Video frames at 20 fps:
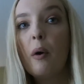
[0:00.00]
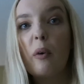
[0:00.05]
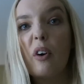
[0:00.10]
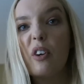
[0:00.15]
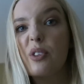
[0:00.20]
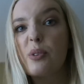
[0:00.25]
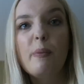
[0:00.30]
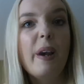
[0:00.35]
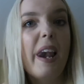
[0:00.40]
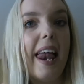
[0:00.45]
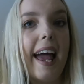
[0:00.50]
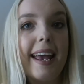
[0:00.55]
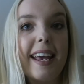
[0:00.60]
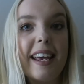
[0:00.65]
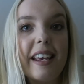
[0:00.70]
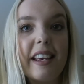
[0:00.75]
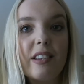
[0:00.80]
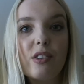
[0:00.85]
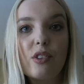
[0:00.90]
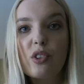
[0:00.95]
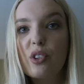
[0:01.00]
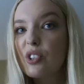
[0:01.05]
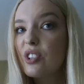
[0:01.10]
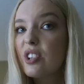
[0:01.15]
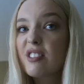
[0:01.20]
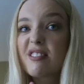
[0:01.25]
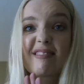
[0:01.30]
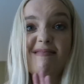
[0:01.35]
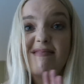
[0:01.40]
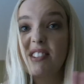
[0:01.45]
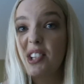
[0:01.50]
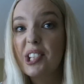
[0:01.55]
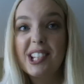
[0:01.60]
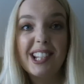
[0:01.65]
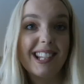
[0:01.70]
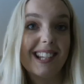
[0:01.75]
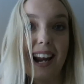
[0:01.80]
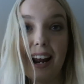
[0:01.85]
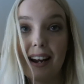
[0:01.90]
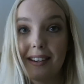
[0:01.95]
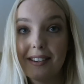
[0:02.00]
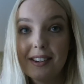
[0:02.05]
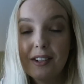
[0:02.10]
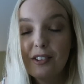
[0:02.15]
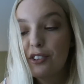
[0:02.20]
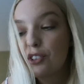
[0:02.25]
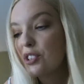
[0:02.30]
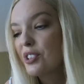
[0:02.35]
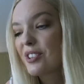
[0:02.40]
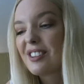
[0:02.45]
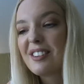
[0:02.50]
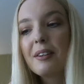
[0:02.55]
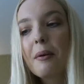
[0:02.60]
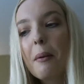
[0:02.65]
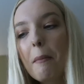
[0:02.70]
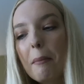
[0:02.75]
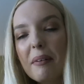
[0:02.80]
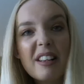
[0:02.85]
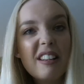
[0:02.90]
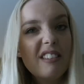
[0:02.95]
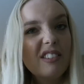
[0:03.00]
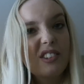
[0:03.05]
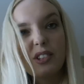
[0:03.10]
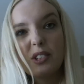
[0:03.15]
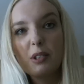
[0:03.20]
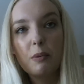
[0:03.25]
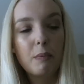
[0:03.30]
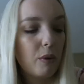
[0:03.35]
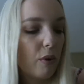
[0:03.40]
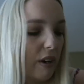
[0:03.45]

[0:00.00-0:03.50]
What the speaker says: Got some Lay's, just standard, just some